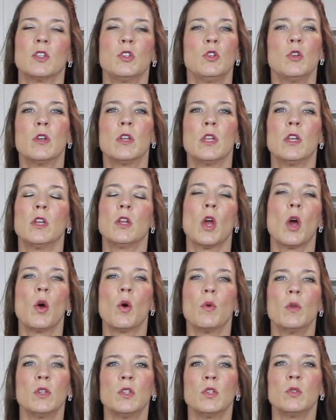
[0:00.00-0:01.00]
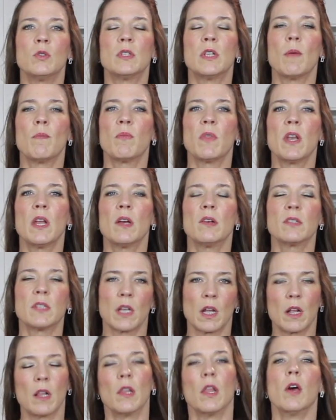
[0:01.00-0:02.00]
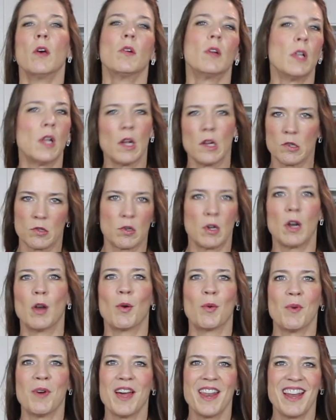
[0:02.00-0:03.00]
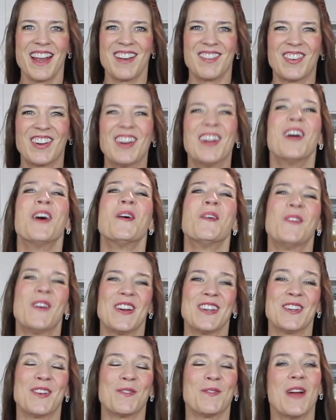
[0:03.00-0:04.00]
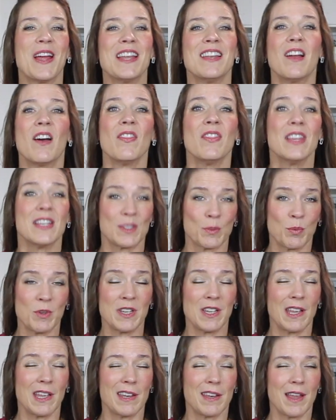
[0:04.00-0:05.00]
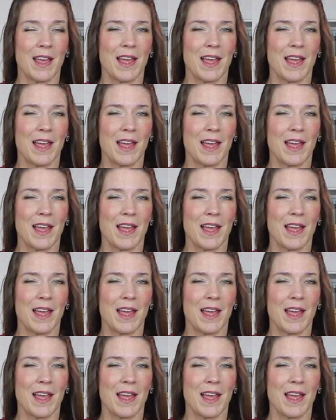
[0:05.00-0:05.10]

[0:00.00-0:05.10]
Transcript: So you can go and do something else, like a little longer or whatever, while you're waiting on this one to get